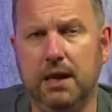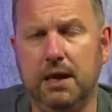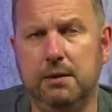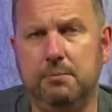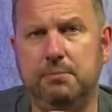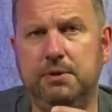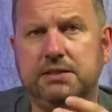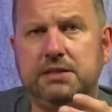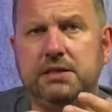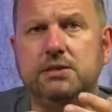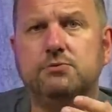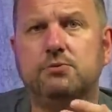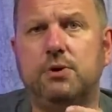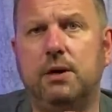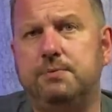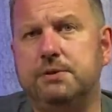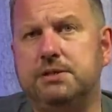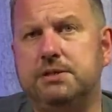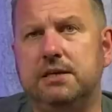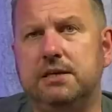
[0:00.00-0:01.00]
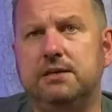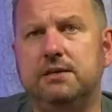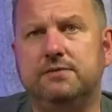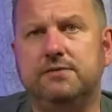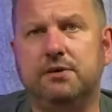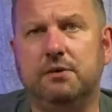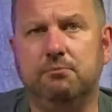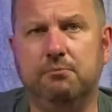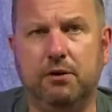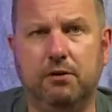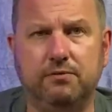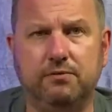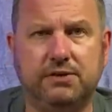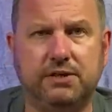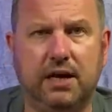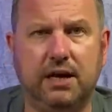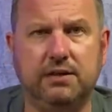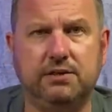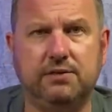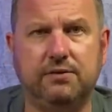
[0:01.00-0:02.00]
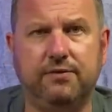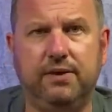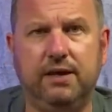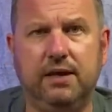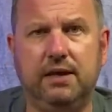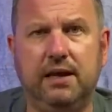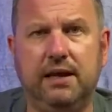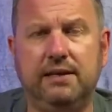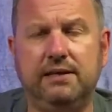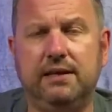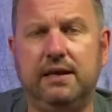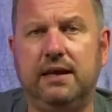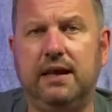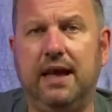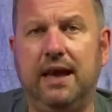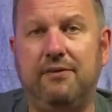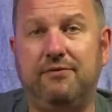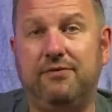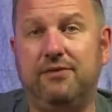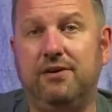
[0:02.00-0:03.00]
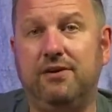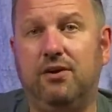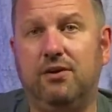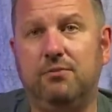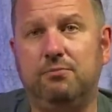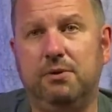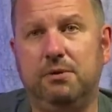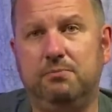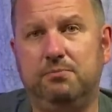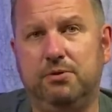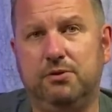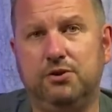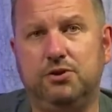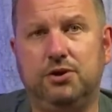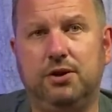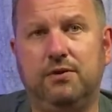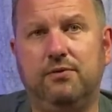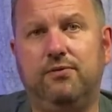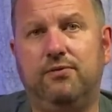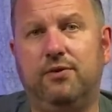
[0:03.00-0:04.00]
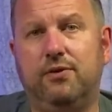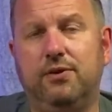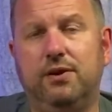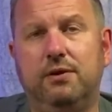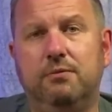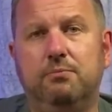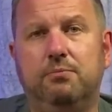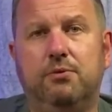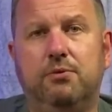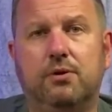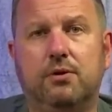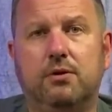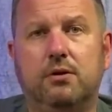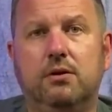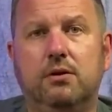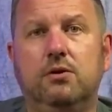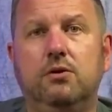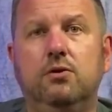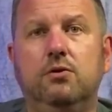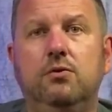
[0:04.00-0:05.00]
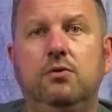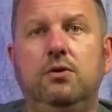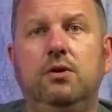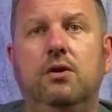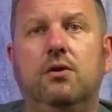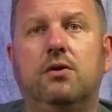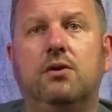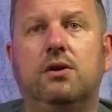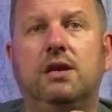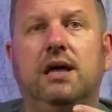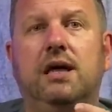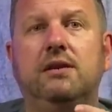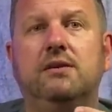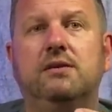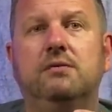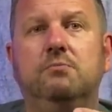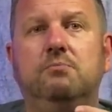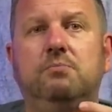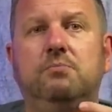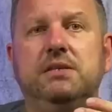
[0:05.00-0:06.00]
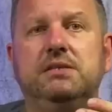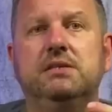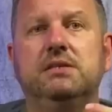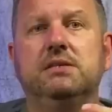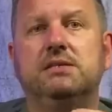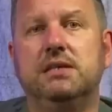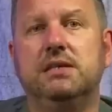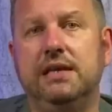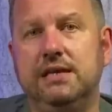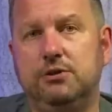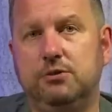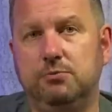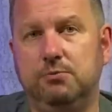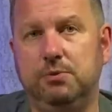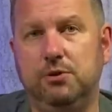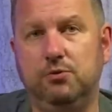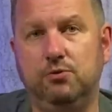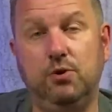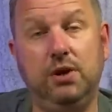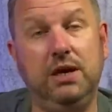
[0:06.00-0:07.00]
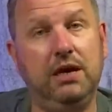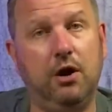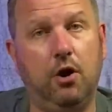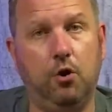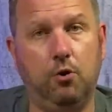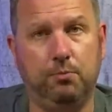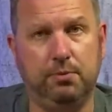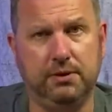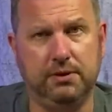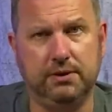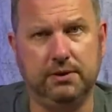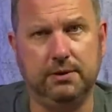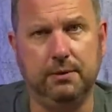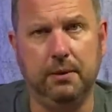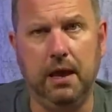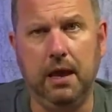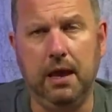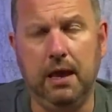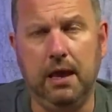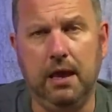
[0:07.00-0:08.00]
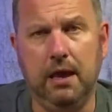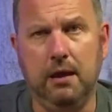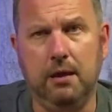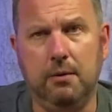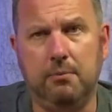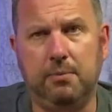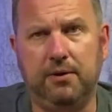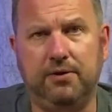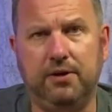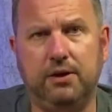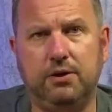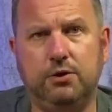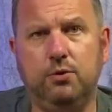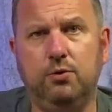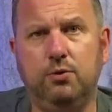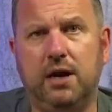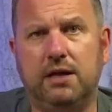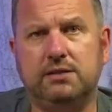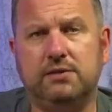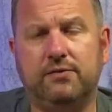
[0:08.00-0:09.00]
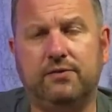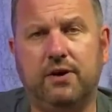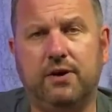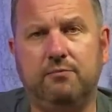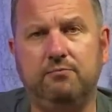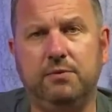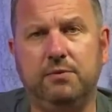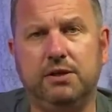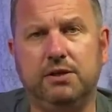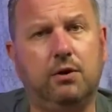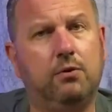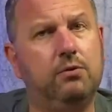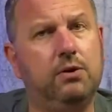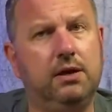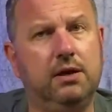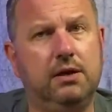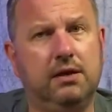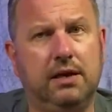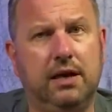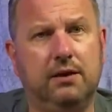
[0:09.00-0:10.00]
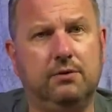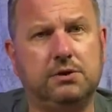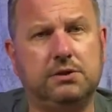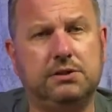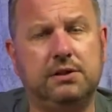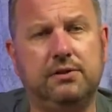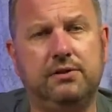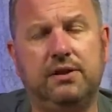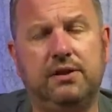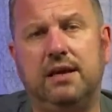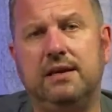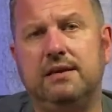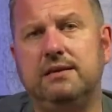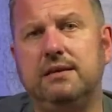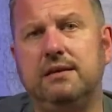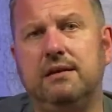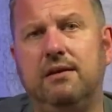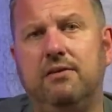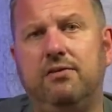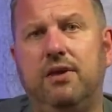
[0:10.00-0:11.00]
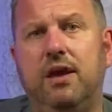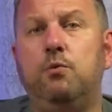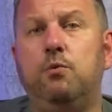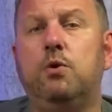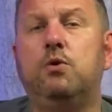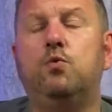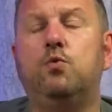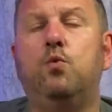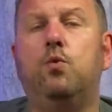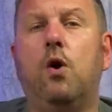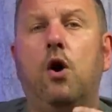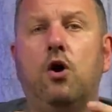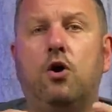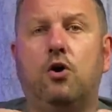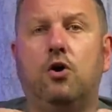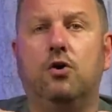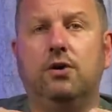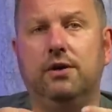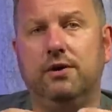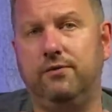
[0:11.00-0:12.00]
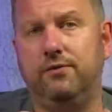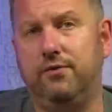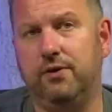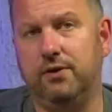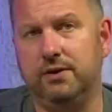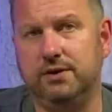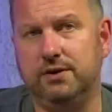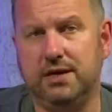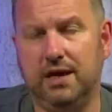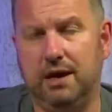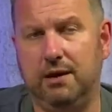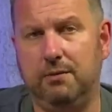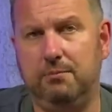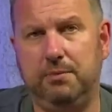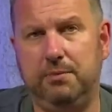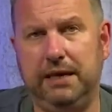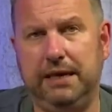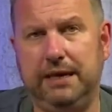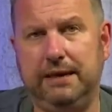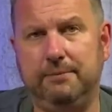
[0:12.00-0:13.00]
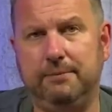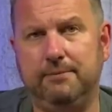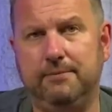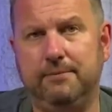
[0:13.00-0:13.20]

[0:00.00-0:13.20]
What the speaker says: Business representatives on both sides of the Atlantic have long been pushing for the important New York-London business link to be reopened. But the two heads of government only announced that they would work on it for the time being.